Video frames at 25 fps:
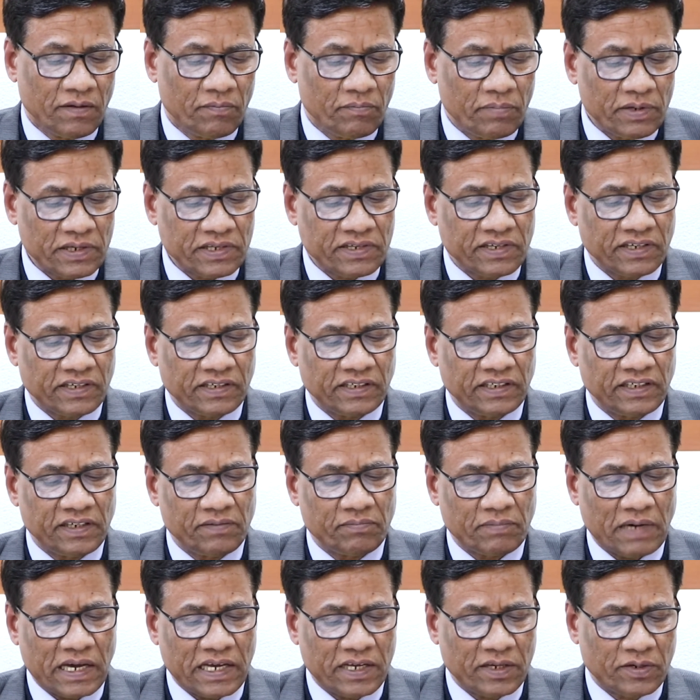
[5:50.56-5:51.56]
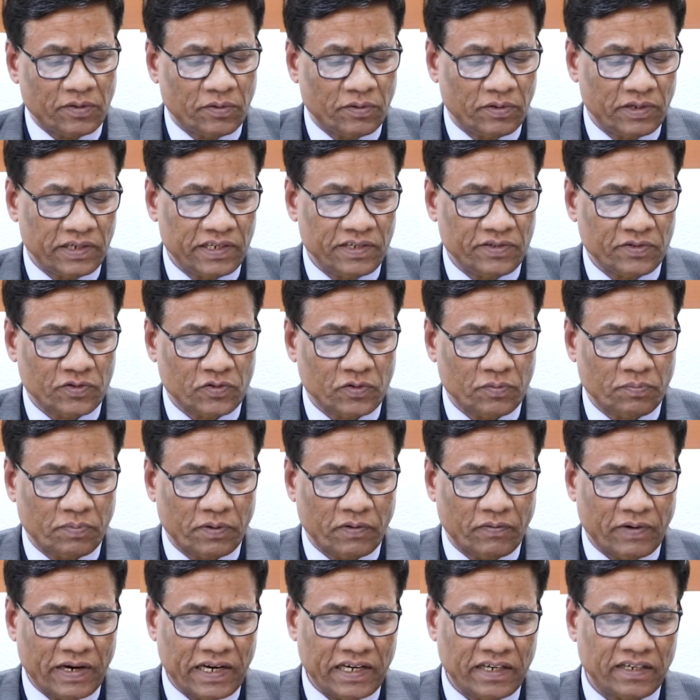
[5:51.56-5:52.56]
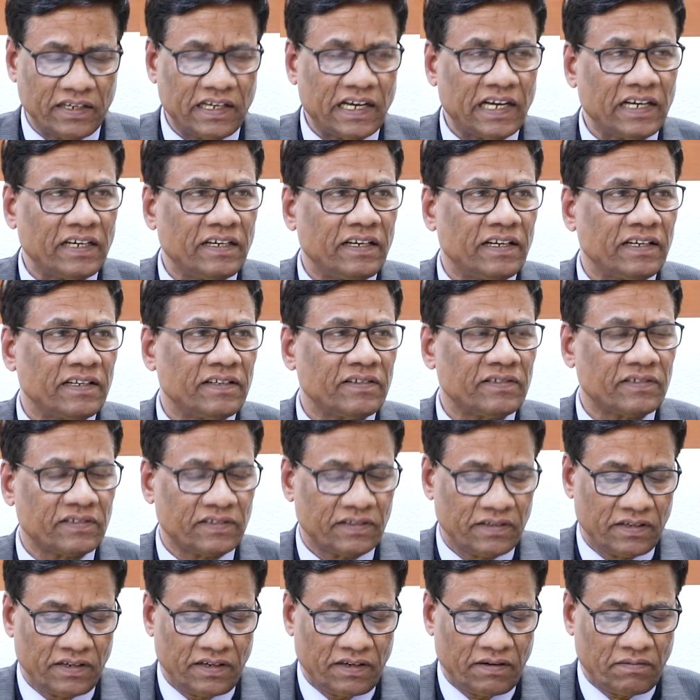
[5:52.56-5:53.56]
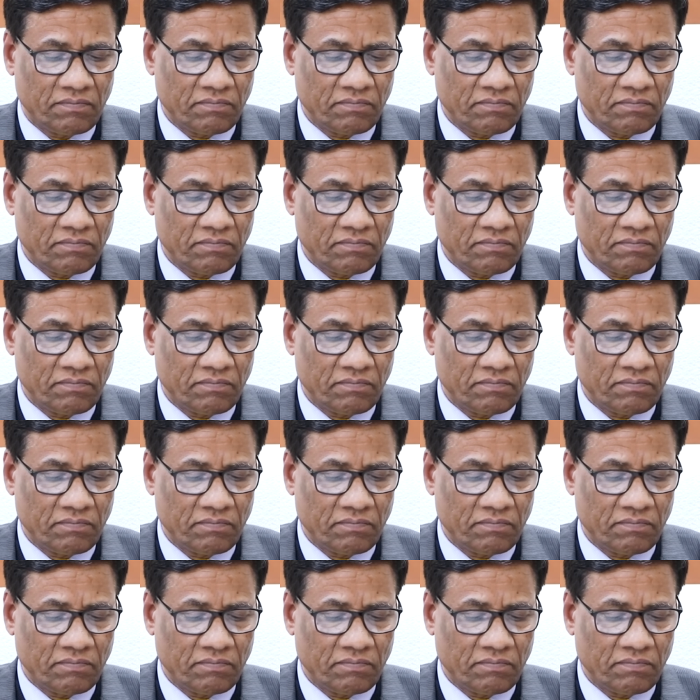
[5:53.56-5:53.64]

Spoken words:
Basically, my role is to provide guidance,